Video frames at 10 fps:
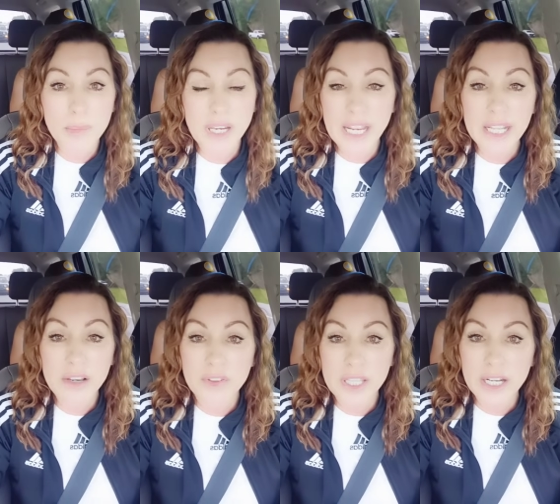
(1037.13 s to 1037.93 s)
from the
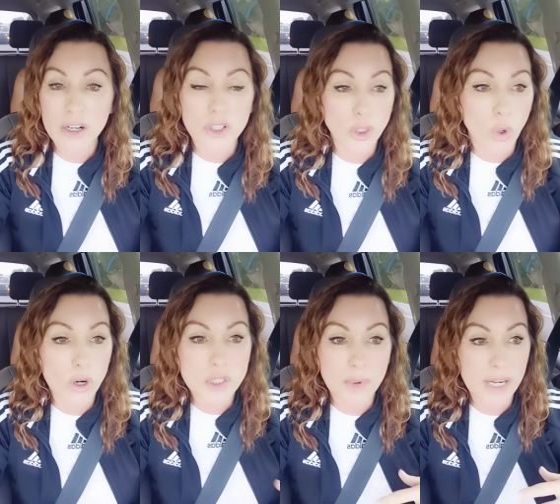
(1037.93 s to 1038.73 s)
beginning of the year, the
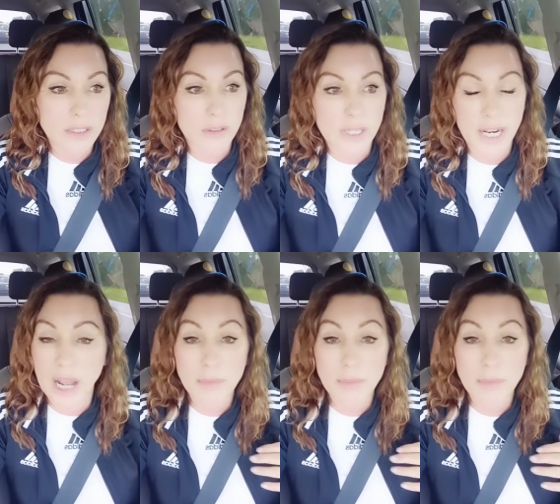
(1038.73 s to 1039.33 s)
Lord's been,